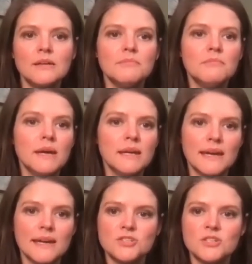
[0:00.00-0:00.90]

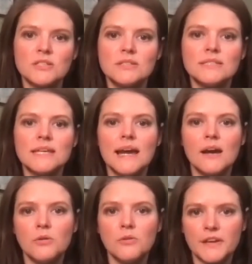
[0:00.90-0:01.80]
medications
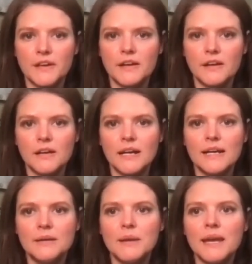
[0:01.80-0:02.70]
out there
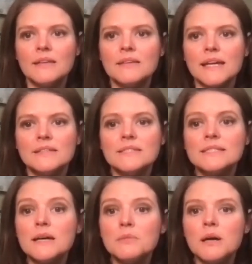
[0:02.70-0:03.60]
and
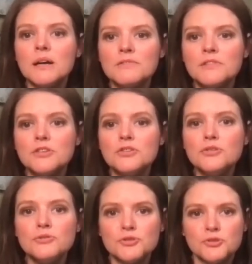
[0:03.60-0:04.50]
some of the
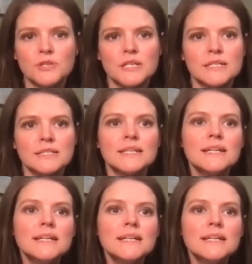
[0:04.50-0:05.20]
nutrient